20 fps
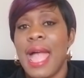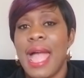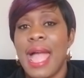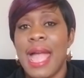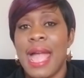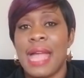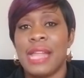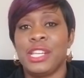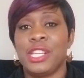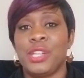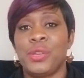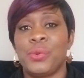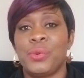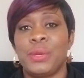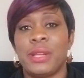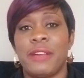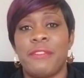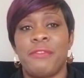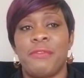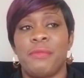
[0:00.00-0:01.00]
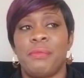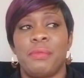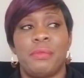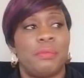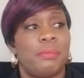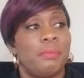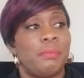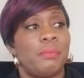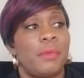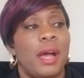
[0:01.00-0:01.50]
and you would have
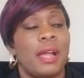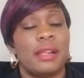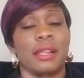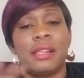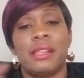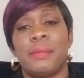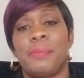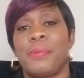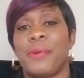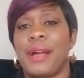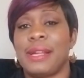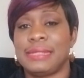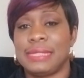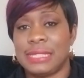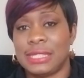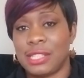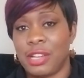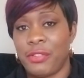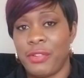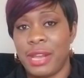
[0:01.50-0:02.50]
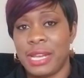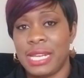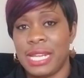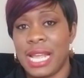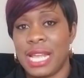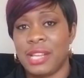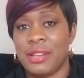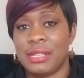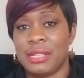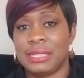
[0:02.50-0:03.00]
modeled the process
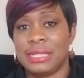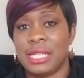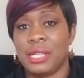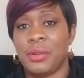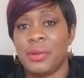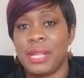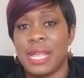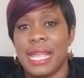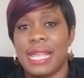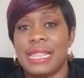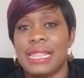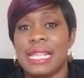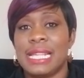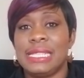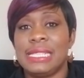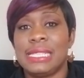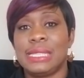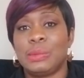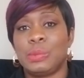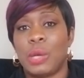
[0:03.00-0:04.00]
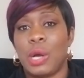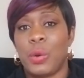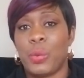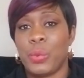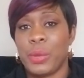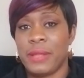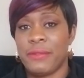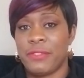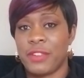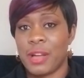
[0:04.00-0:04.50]
already and you're saying, okay, this is
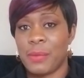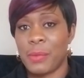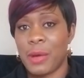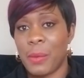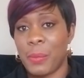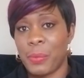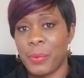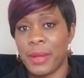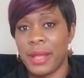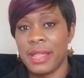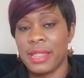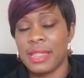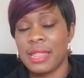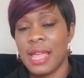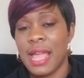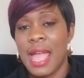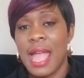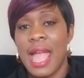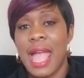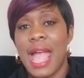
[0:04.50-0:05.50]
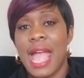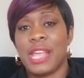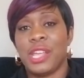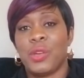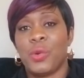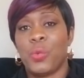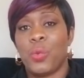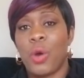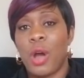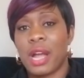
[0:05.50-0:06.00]
what we've come up with,
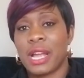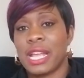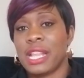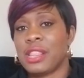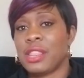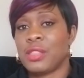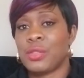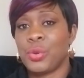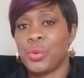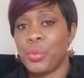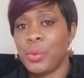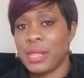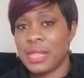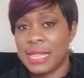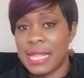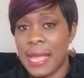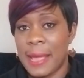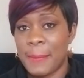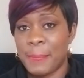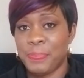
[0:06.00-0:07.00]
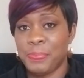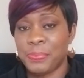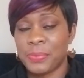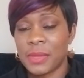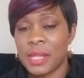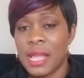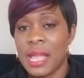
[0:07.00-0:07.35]
and you walk it through with them.